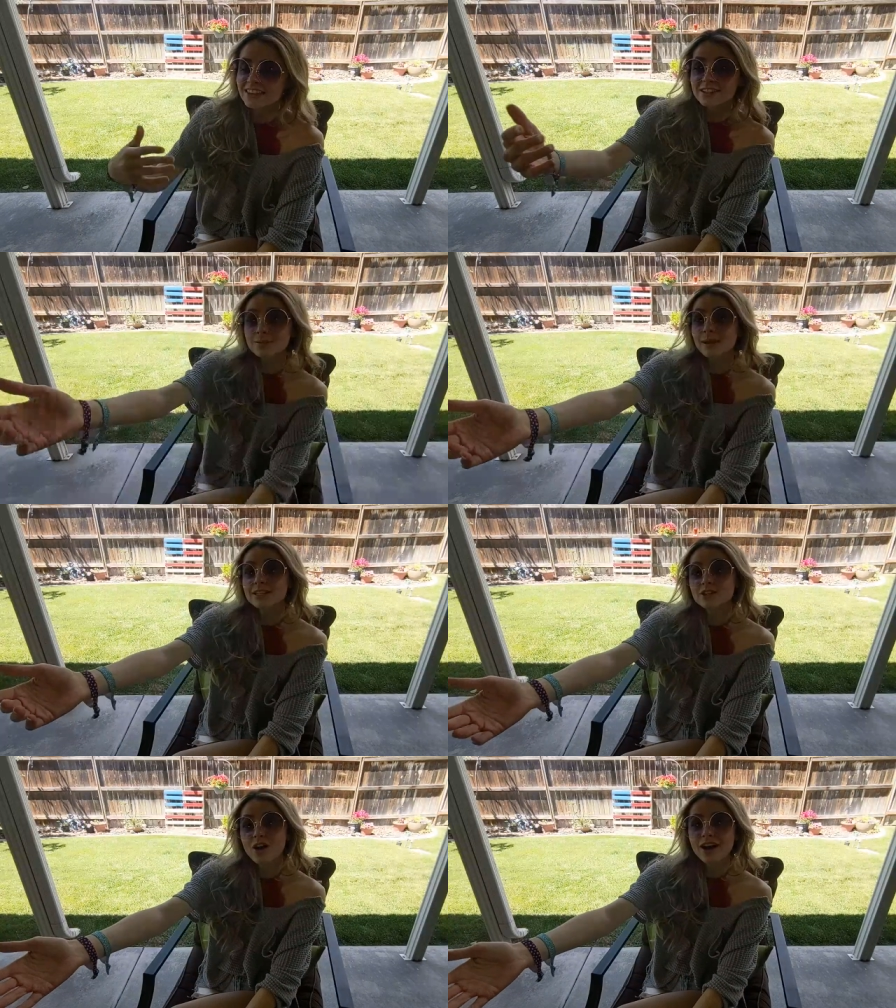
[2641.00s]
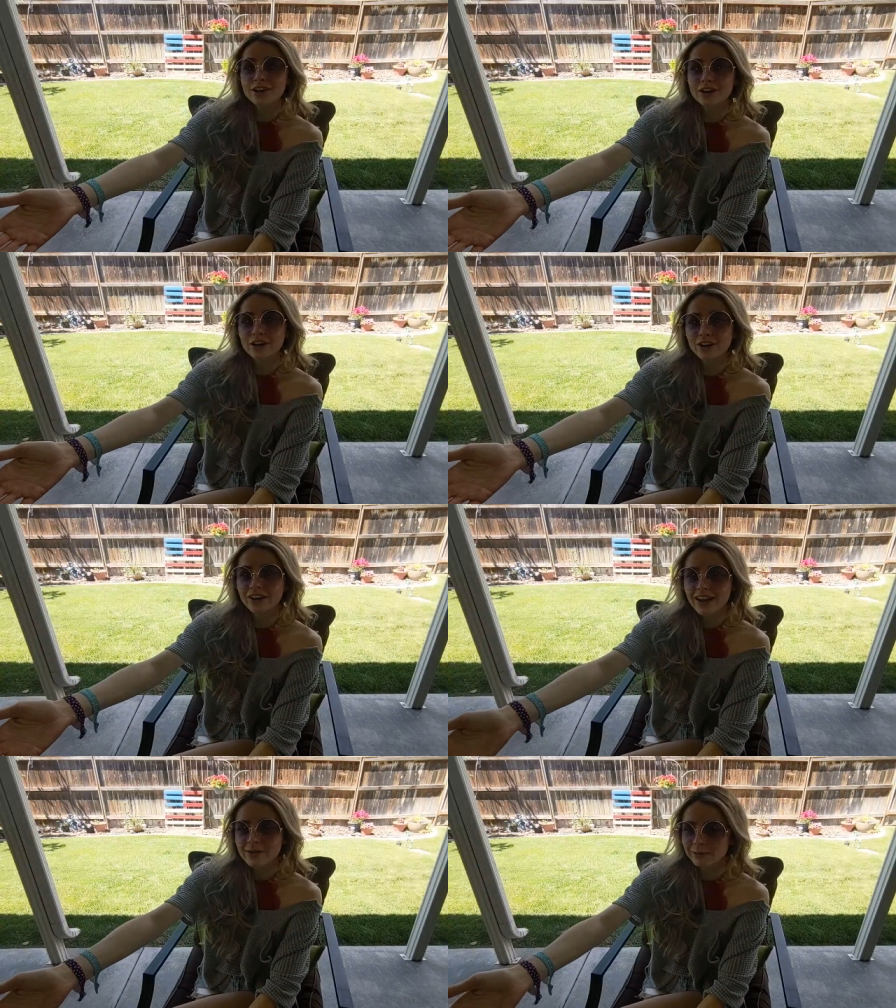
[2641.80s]
This is my
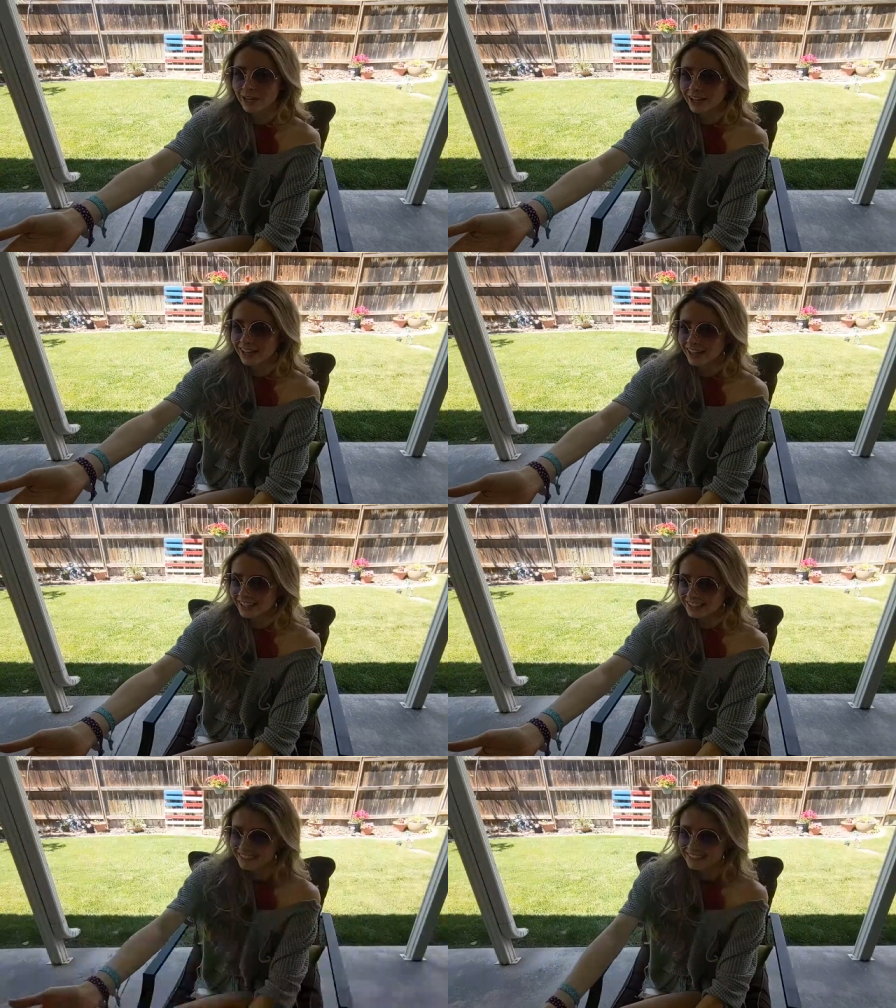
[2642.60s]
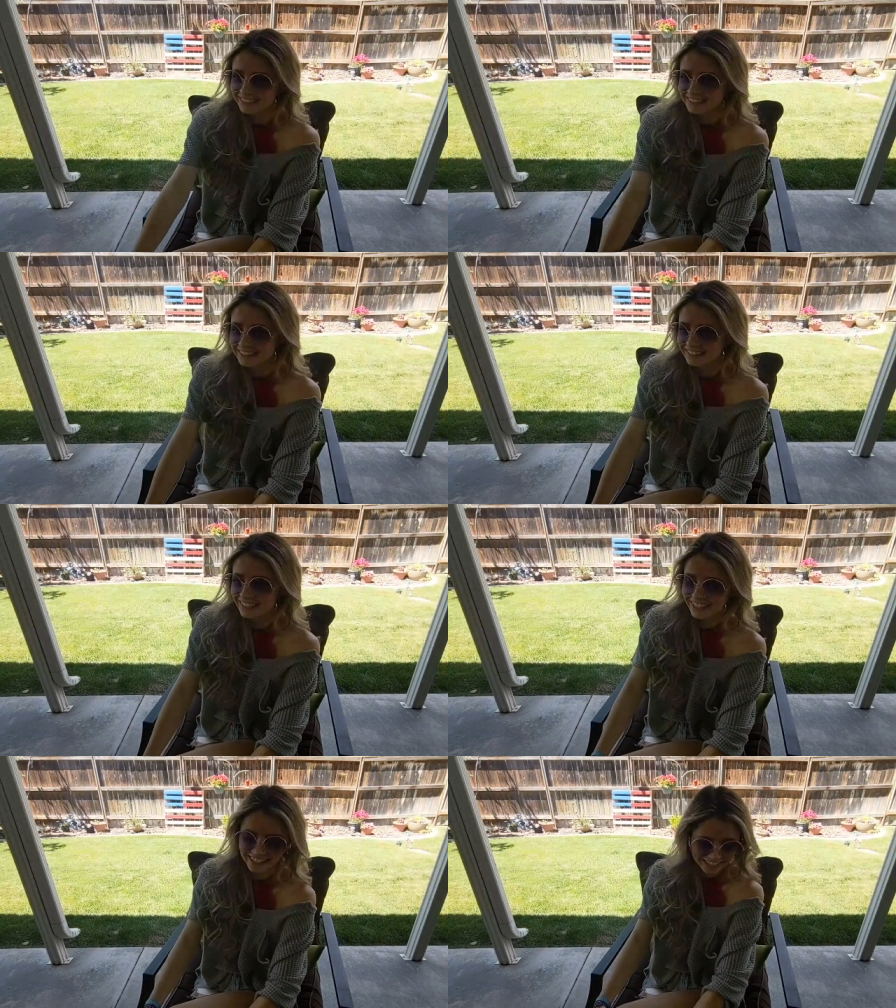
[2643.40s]
daughter, Emma.
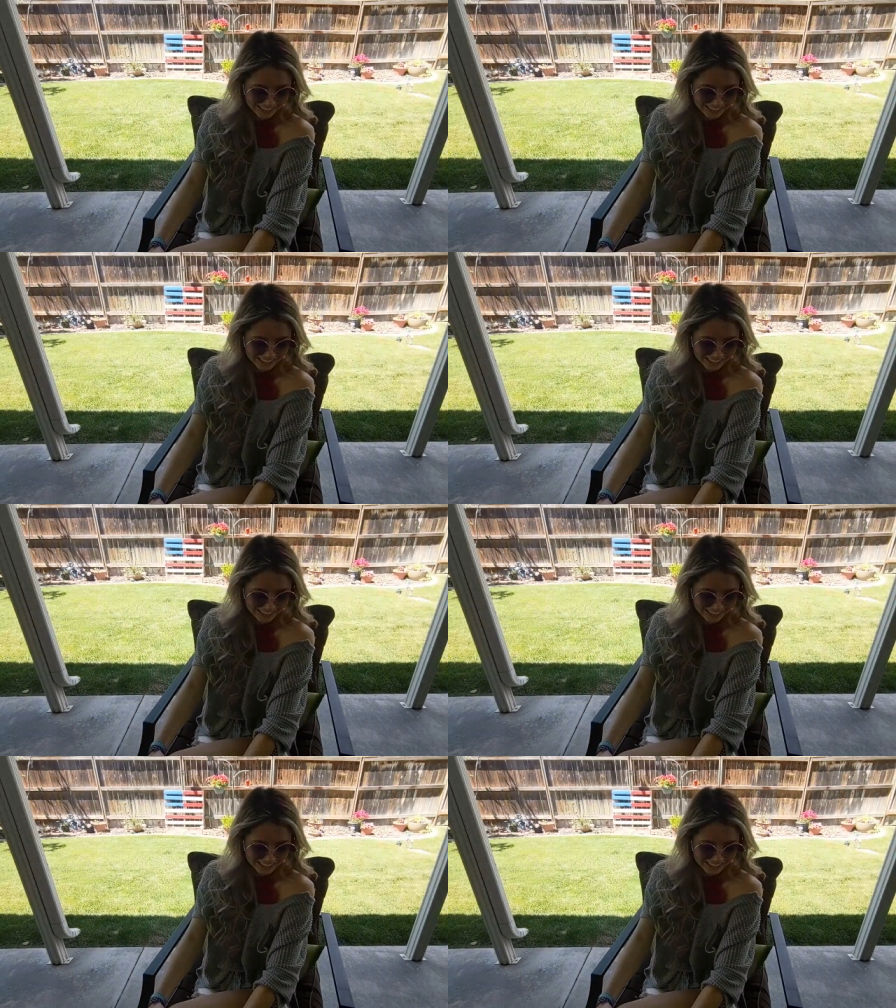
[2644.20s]
Hey.